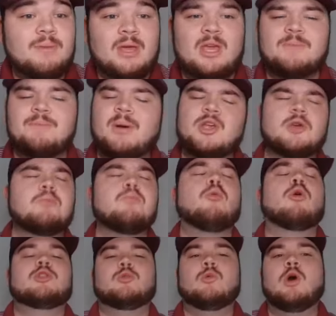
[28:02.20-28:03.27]
be. But you're
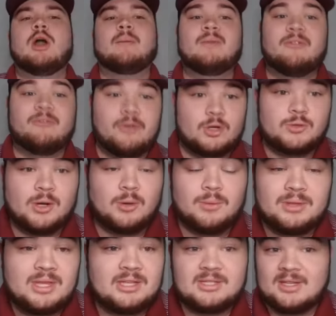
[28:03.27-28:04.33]
more than welcome to be frustrated with
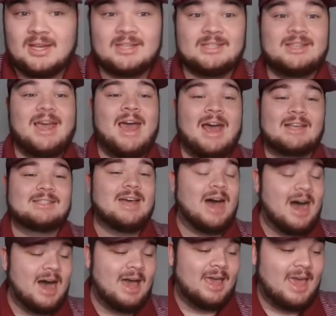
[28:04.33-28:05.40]
this season, as
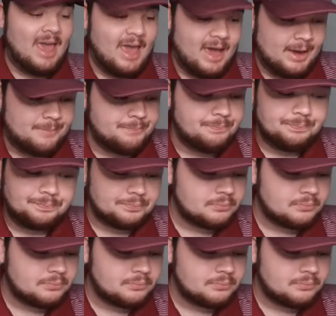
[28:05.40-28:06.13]
I am.